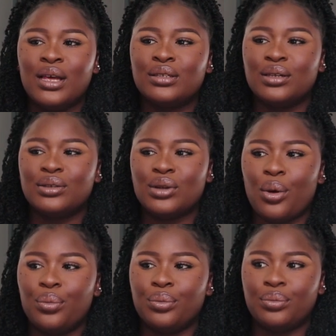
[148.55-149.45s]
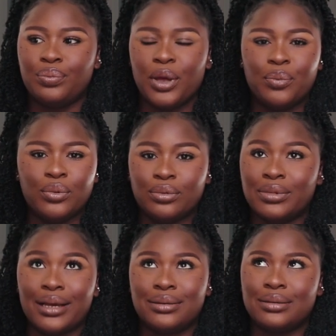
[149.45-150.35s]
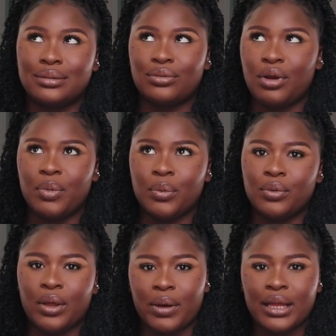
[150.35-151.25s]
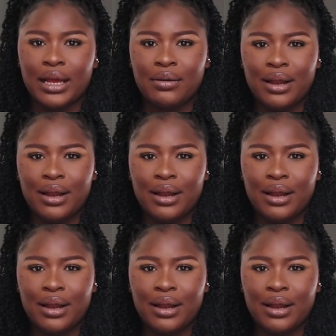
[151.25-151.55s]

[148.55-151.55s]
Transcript: So some people, like three people, they were there.